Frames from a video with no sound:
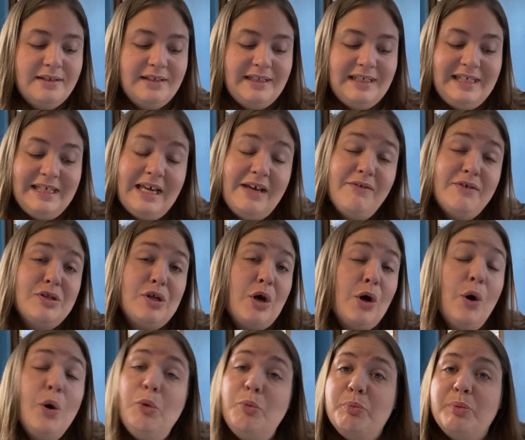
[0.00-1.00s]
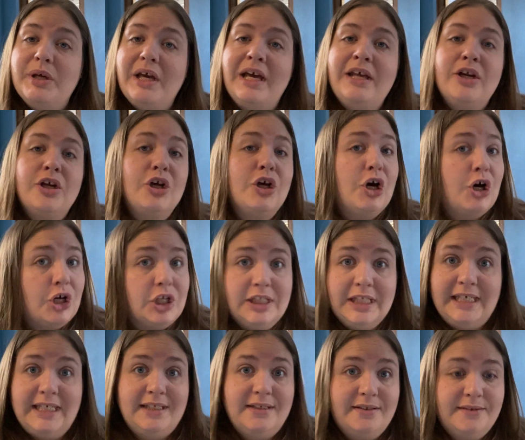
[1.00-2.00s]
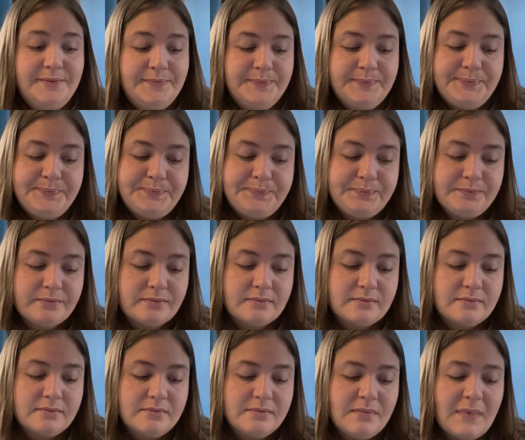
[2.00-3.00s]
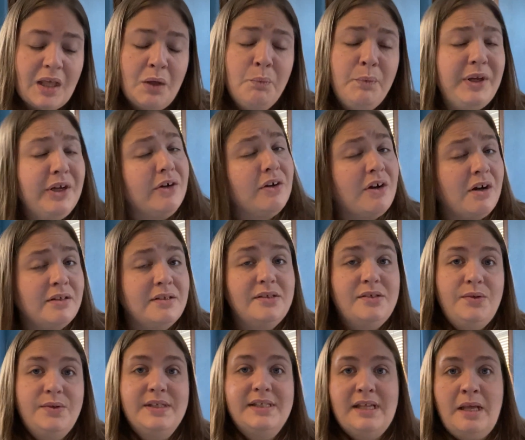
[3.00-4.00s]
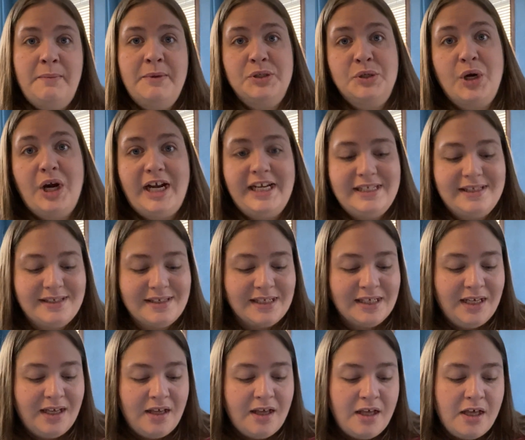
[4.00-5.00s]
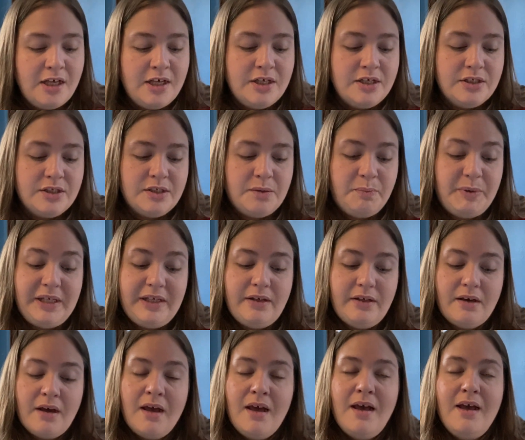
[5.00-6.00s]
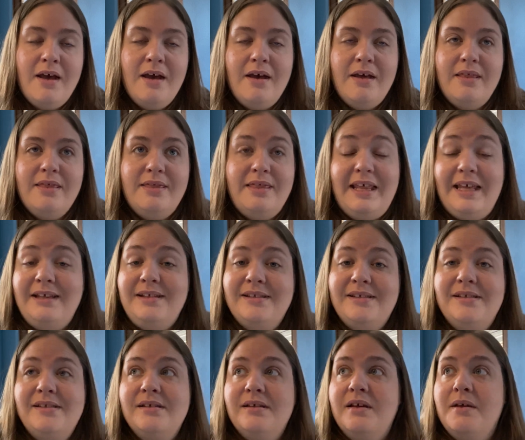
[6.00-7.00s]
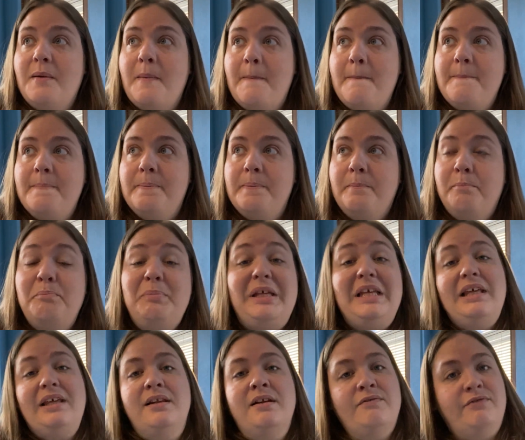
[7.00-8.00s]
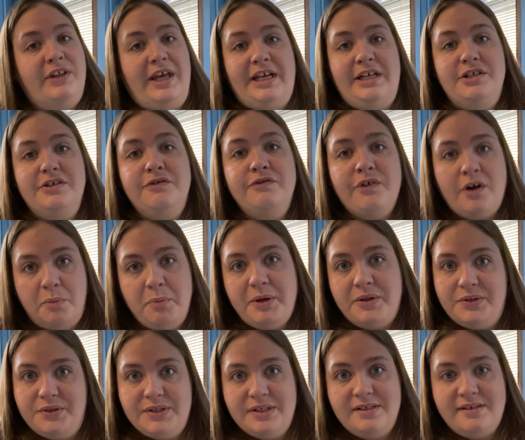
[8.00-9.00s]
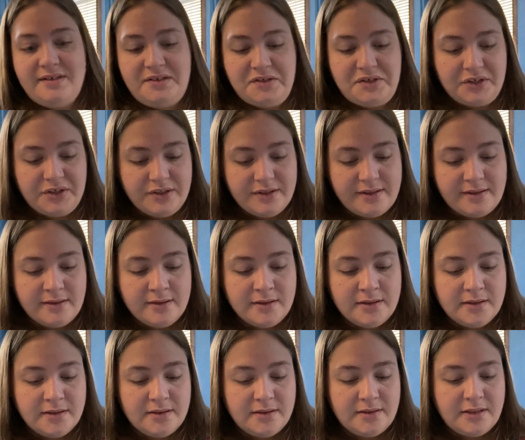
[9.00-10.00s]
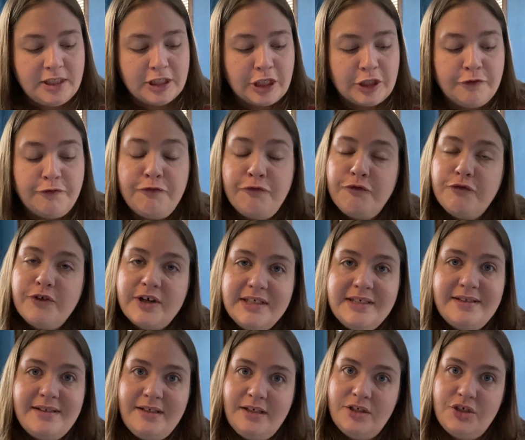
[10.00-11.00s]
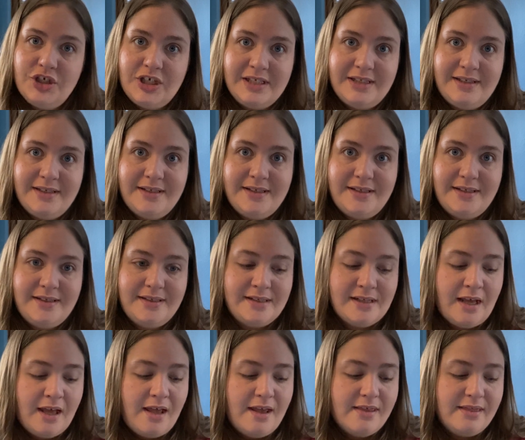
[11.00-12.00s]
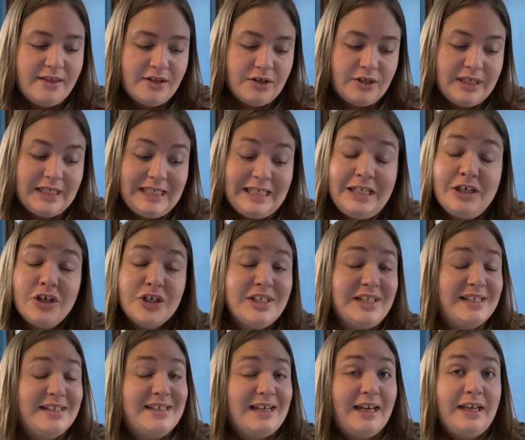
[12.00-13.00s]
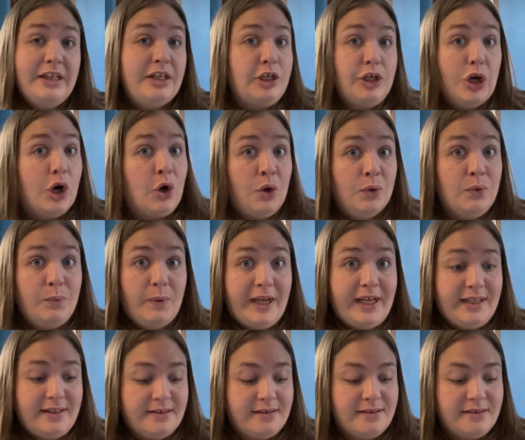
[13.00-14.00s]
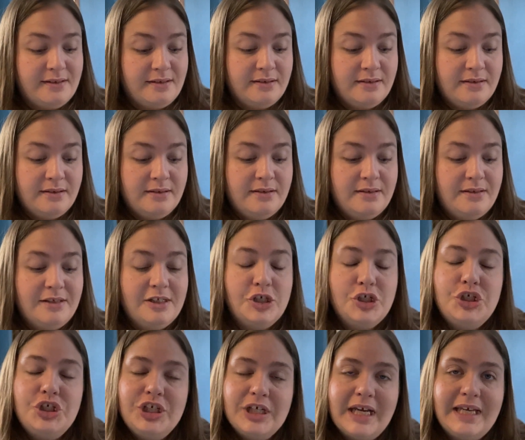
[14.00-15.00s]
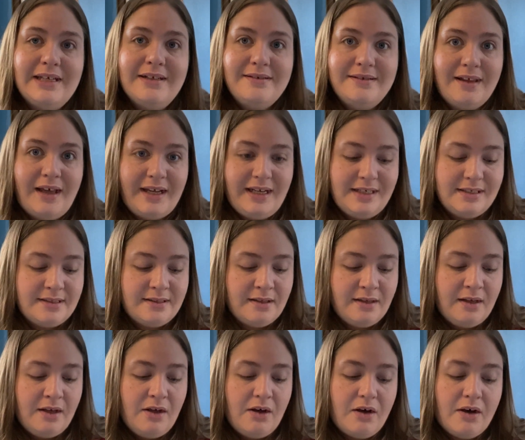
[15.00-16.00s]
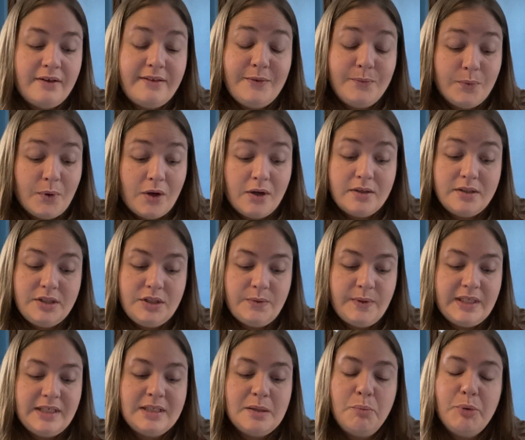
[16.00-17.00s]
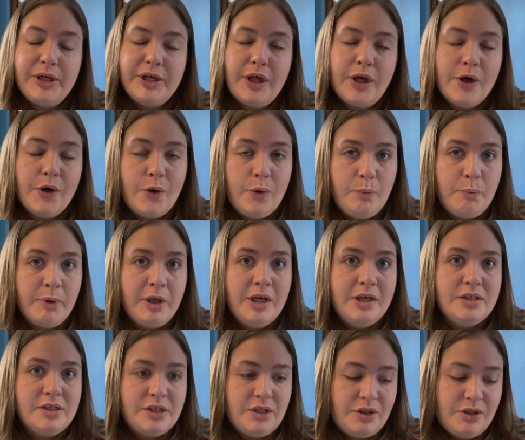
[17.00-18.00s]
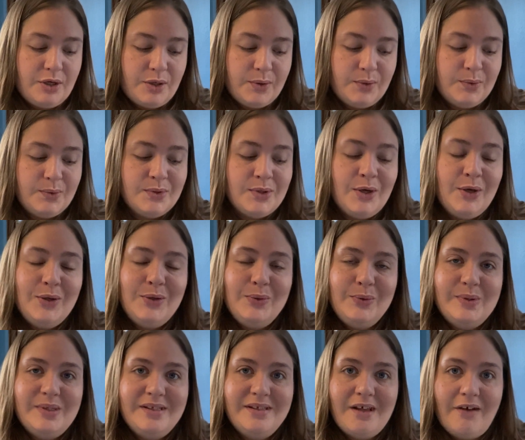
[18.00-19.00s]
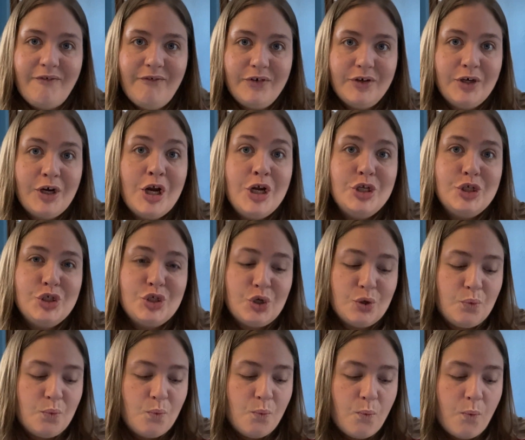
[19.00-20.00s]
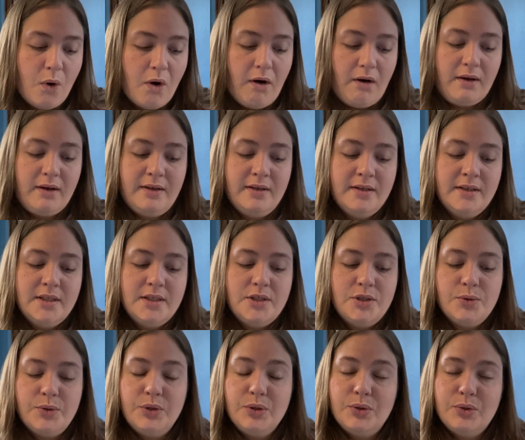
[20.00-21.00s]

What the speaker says: he gave us hope and a calling. And we are called to do the same as Christ, to be this beacon of light for our brothers and sisters, to confront the injustices that are in our society always, to shine a light on the wrongdoing, to bring hope to those who suffer, to walk toward the